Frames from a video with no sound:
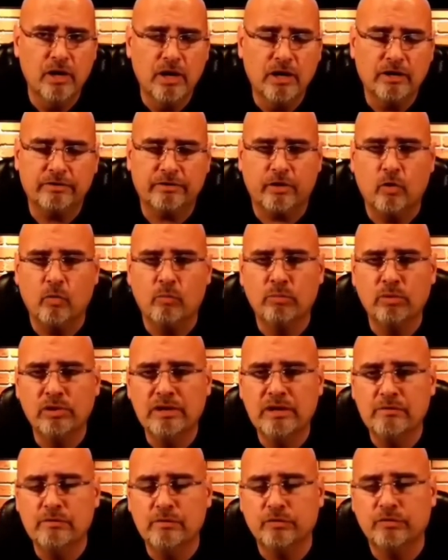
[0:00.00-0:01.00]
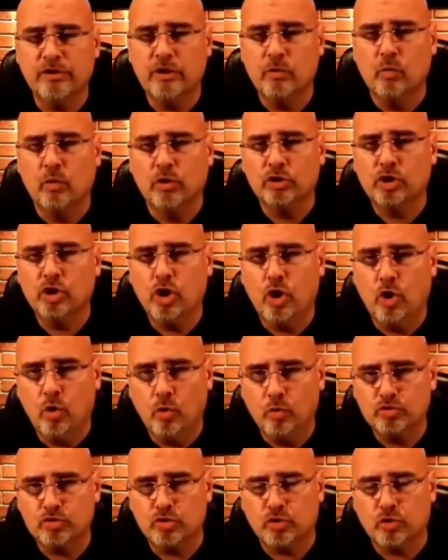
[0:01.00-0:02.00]
Because I don't believe there's any one
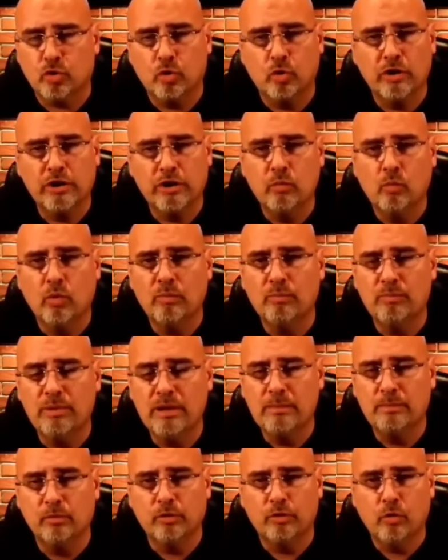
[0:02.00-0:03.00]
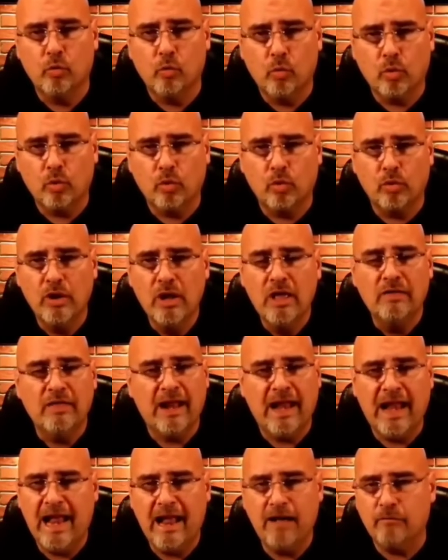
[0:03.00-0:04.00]
culture or any one people in the world
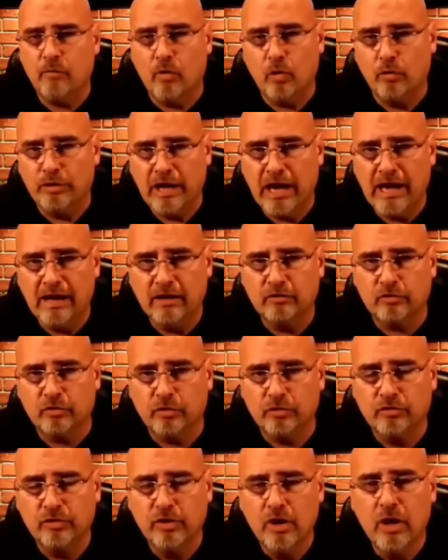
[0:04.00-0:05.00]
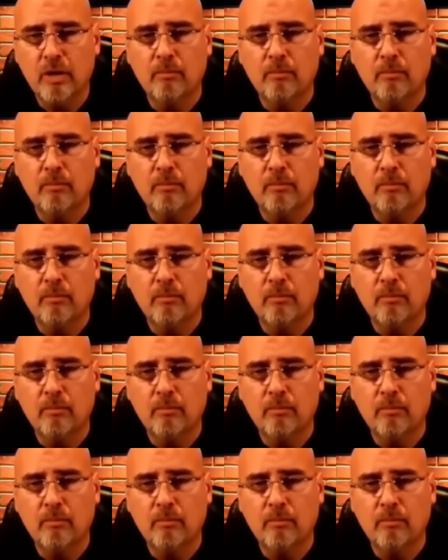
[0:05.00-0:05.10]
that have all the answers,